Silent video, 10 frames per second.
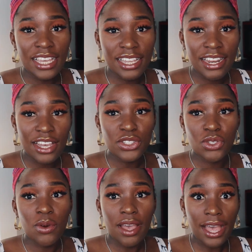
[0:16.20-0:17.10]
like an
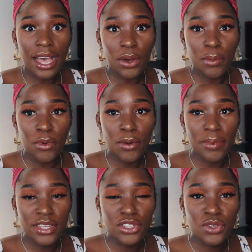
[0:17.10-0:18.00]
actual ow
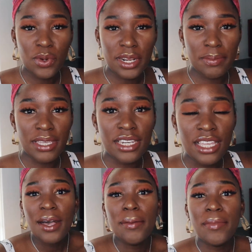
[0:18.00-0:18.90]
moment, you know what I mean?
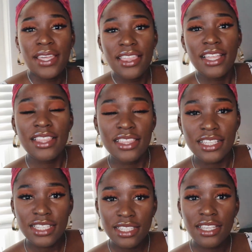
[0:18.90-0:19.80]
I think
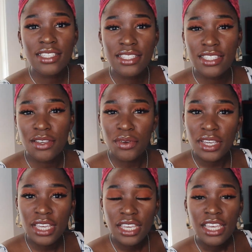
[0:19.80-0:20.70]
this
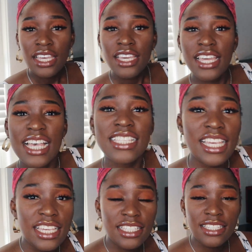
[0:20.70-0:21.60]
series, it has
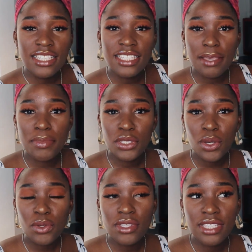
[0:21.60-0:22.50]
like 6
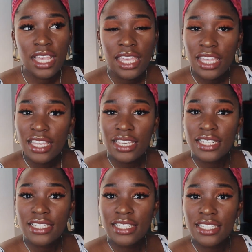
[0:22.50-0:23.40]
episodes
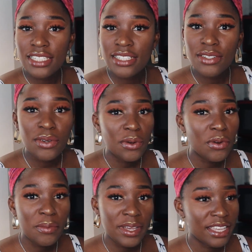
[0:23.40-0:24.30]
and
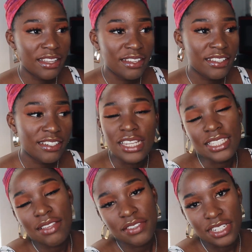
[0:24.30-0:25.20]
oh my god,
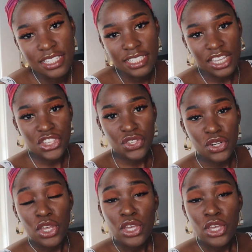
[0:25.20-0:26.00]
let's have a discussion.